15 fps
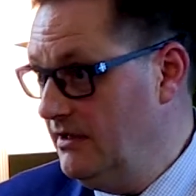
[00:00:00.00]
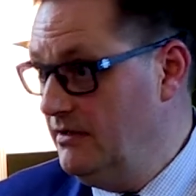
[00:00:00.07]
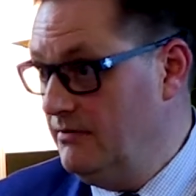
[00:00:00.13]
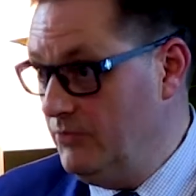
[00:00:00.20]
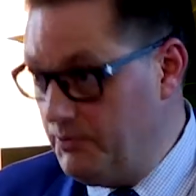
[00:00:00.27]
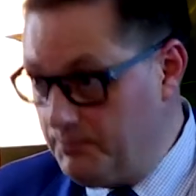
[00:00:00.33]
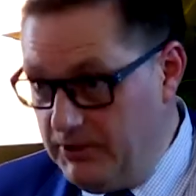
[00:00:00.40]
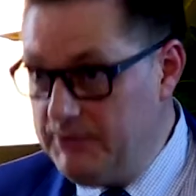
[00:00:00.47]

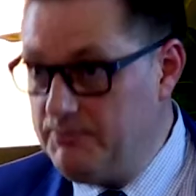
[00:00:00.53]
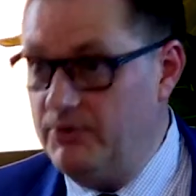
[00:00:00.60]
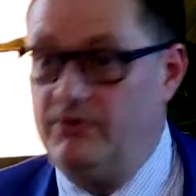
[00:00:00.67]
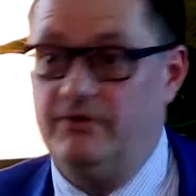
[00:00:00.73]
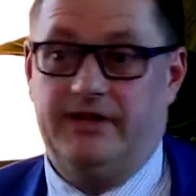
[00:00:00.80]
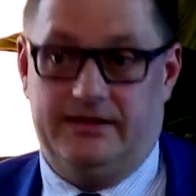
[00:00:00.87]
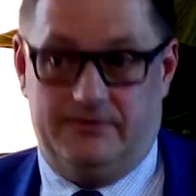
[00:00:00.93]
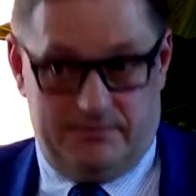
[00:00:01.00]
but people
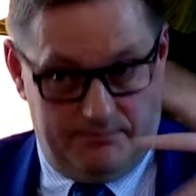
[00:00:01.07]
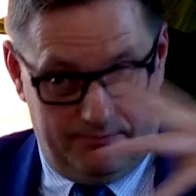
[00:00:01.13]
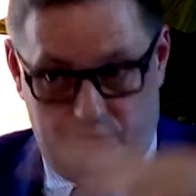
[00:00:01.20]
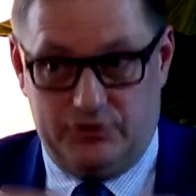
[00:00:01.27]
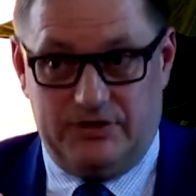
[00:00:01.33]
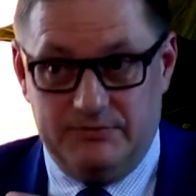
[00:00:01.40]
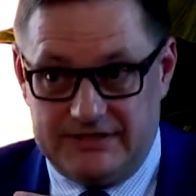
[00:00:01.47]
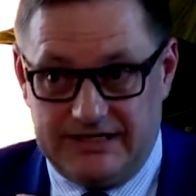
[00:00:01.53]
that put
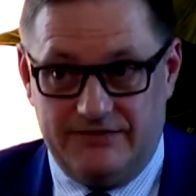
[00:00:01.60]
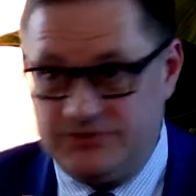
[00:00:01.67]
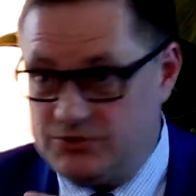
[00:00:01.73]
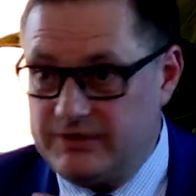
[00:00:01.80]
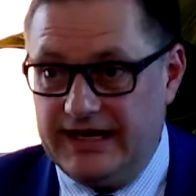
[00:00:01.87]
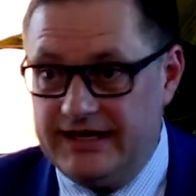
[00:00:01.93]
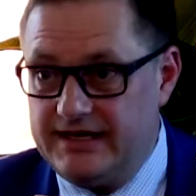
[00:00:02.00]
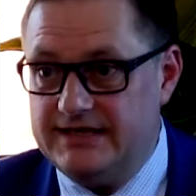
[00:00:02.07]
themselves
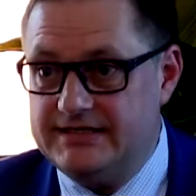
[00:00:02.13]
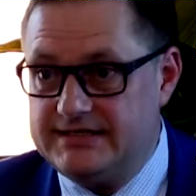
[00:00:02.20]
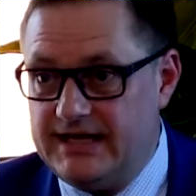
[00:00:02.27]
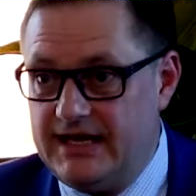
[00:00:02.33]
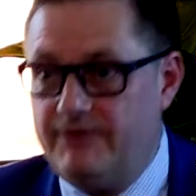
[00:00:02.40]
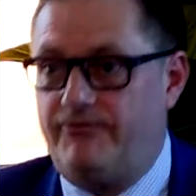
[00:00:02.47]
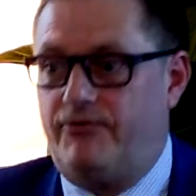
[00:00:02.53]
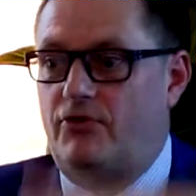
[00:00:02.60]
together and
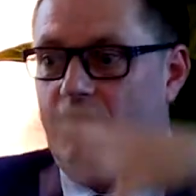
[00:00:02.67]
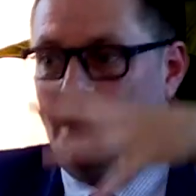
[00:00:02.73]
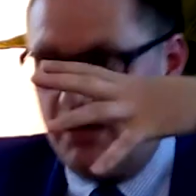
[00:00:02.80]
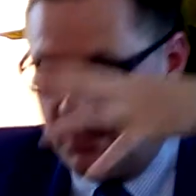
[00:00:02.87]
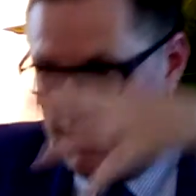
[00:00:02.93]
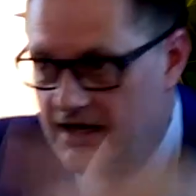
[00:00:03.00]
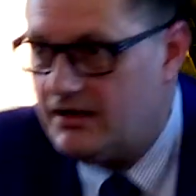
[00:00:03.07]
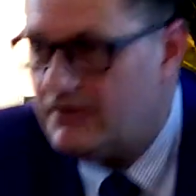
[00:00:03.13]
say, for
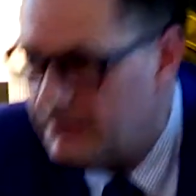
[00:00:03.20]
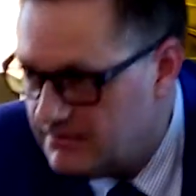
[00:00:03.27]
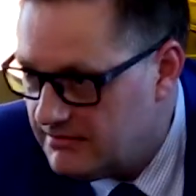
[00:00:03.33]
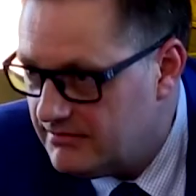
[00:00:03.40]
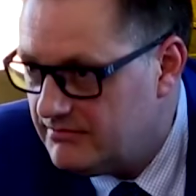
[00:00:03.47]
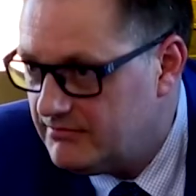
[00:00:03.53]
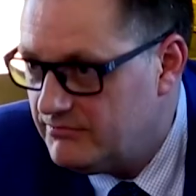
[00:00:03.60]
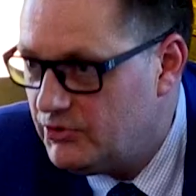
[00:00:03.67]
our
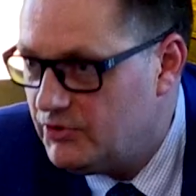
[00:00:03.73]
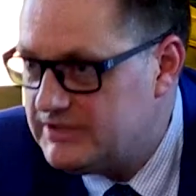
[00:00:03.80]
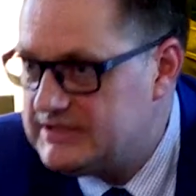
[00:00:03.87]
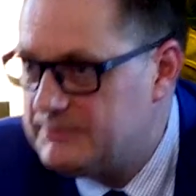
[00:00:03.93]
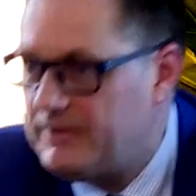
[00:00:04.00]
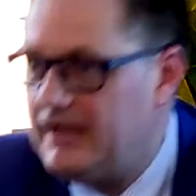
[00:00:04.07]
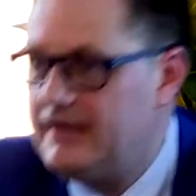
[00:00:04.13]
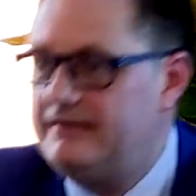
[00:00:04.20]

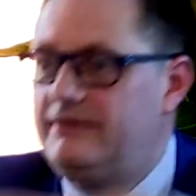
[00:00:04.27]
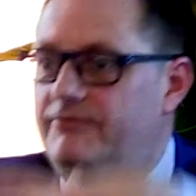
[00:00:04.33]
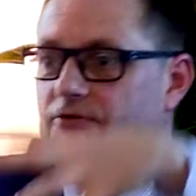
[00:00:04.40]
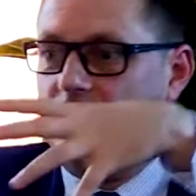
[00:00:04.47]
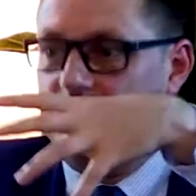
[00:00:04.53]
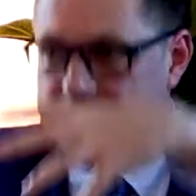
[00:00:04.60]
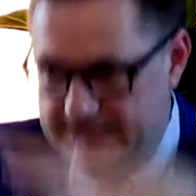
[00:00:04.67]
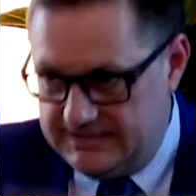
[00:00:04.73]
municipality, for
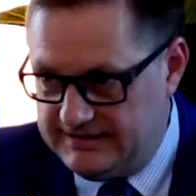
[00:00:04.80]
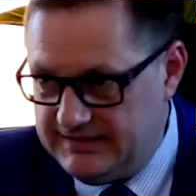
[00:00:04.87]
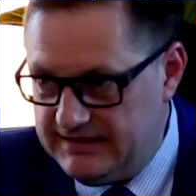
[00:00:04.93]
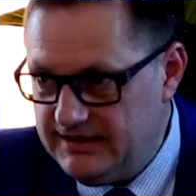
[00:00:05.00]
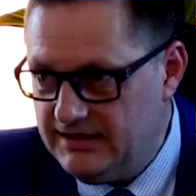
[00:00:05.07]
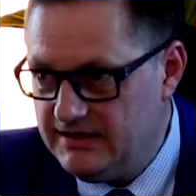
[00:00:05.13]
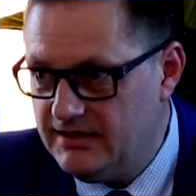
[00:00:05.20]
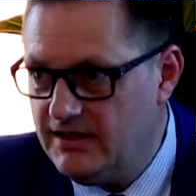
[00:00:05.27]
our
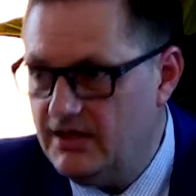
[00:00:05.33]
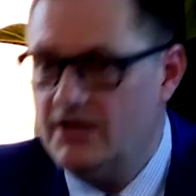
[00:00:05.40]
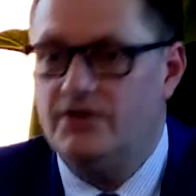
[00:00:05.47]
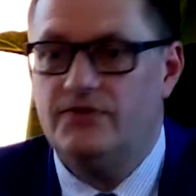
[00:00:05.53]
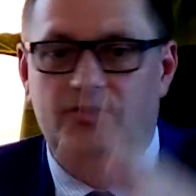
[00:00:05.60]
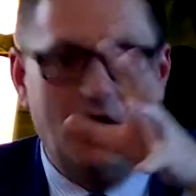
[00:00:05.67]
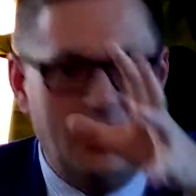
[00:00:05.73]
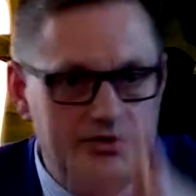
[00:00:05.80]
city,
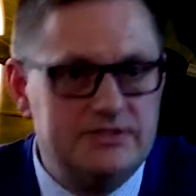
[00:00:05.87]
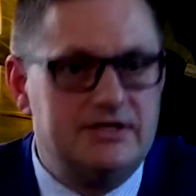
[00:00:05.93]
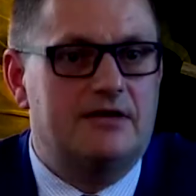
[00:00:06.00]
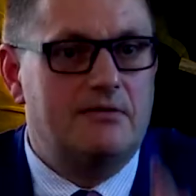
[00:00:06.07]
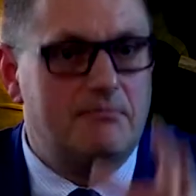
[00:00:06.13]
those are the